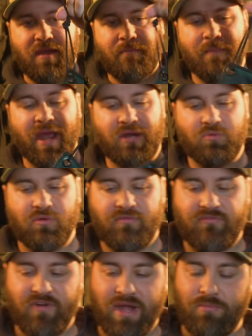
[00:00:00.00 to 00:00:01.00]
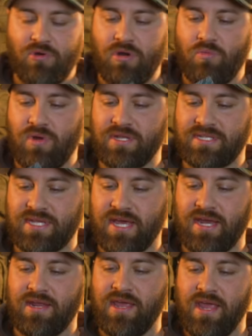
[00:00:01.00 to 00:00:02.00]
microfiber on one
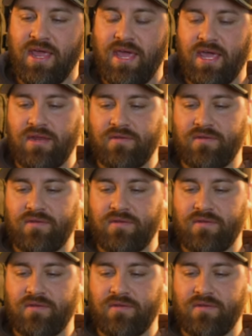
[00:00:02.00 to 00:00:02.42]
side, and